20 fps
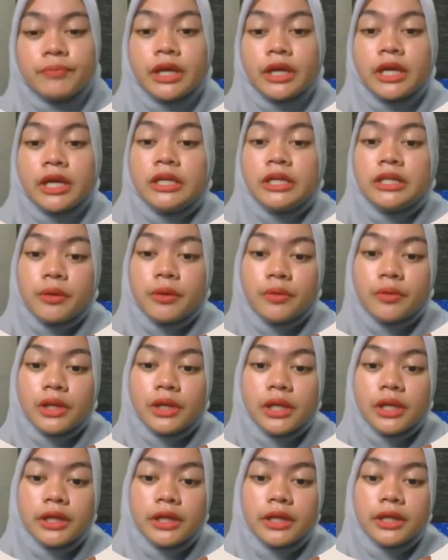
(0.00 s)
They will
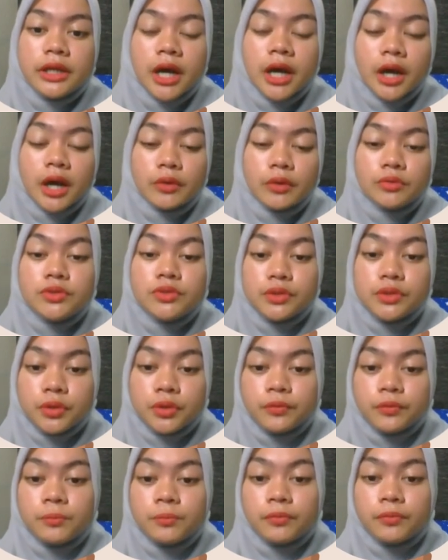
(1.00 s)
learn how to solve
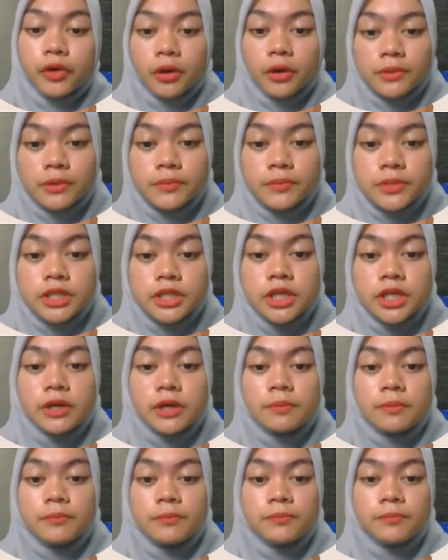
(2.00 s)
problems
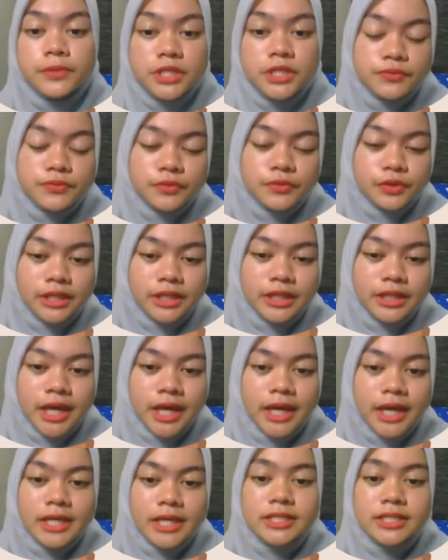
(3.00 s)
peacefully and
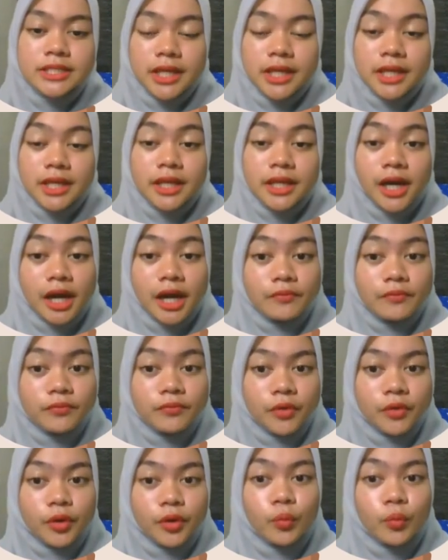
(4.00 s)
stand up for
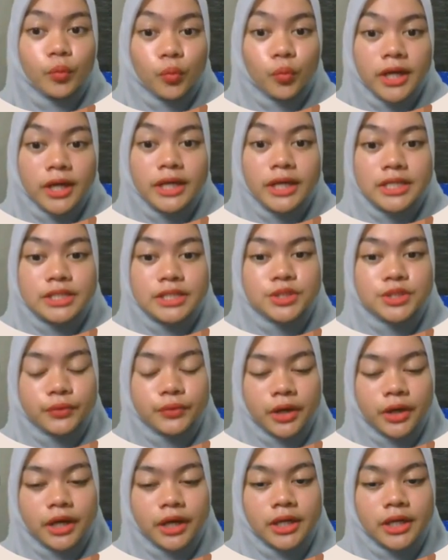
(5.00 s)
what is right.
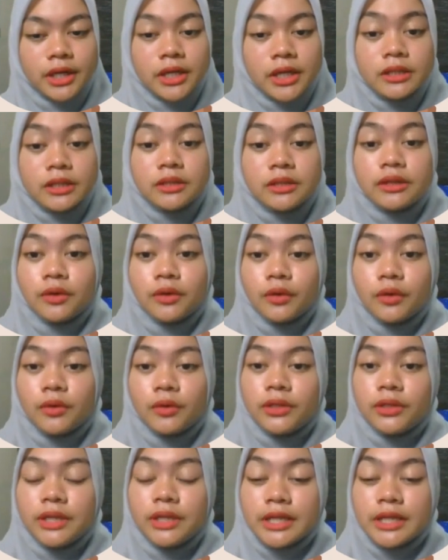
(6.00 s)
The goal
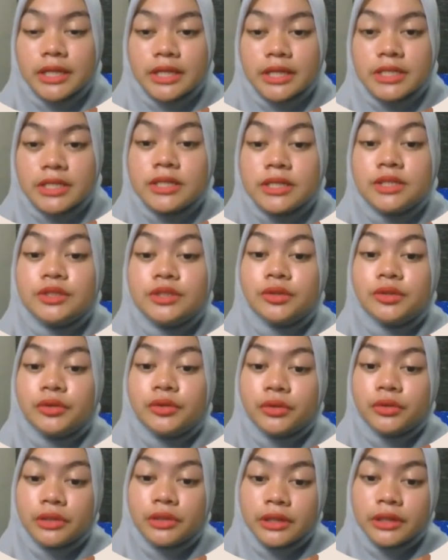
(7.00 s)
is to
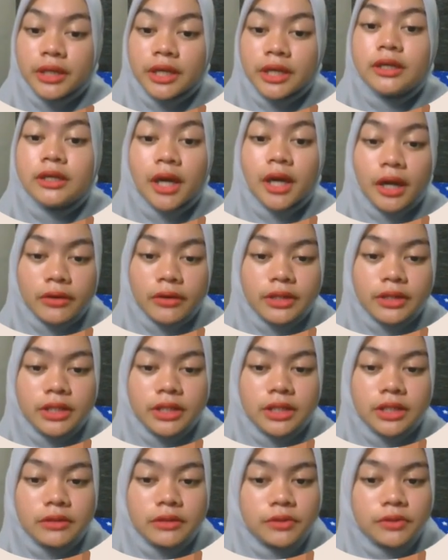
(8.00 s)
create caring
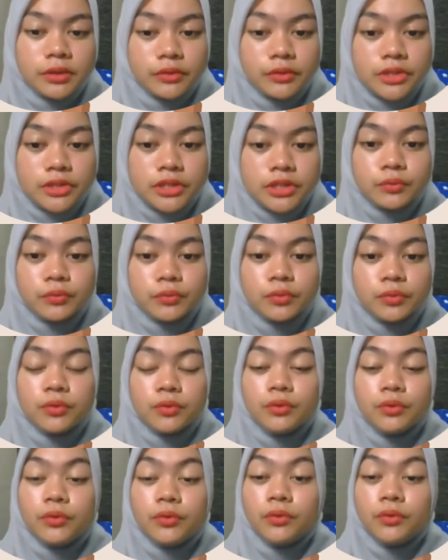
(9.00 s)
individuals
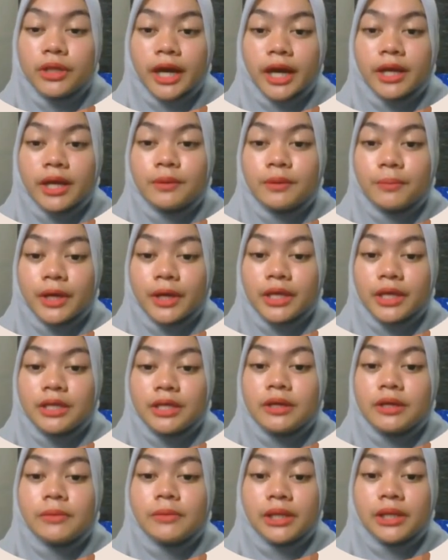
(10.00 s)
who can make
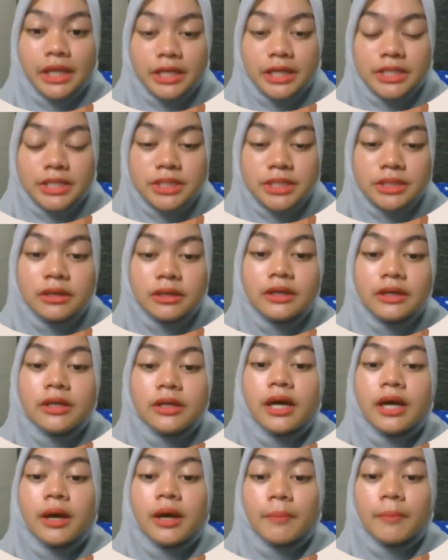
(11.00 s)
Malaysia a
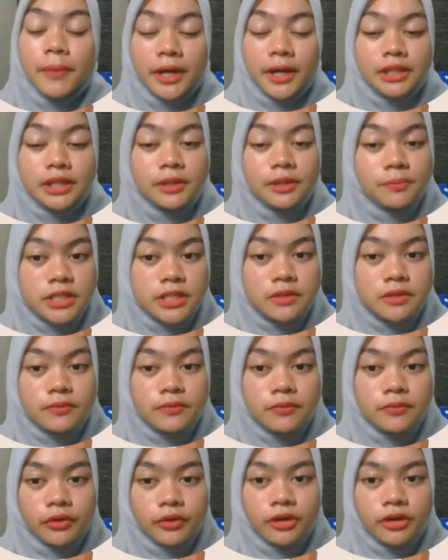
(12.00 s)
better place
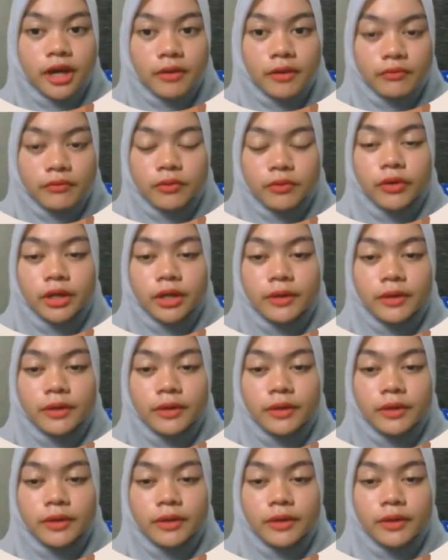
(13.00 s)
for everyone.